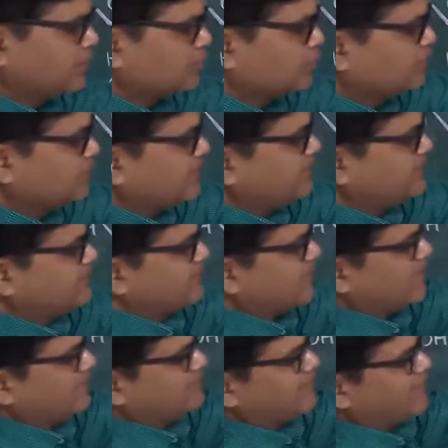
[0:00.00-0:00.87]
so
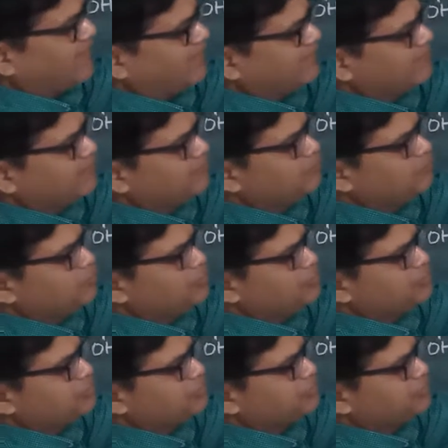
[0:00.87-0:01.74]
at the hanging
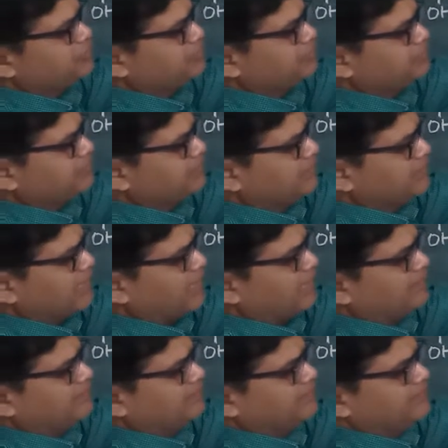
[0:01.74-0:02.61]
position,
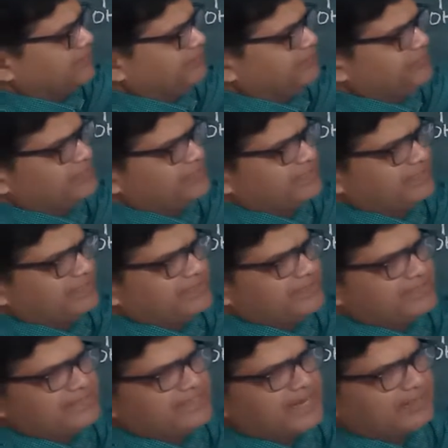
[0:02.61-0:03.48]
like if you say
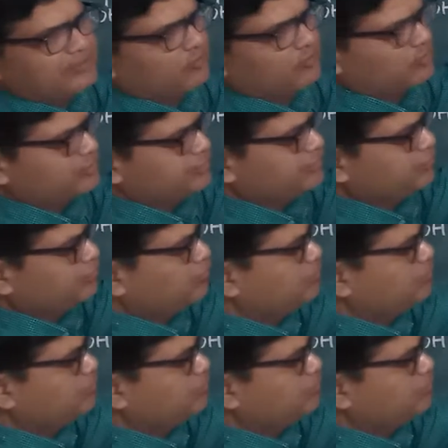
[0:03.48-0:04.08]
this is hydroxy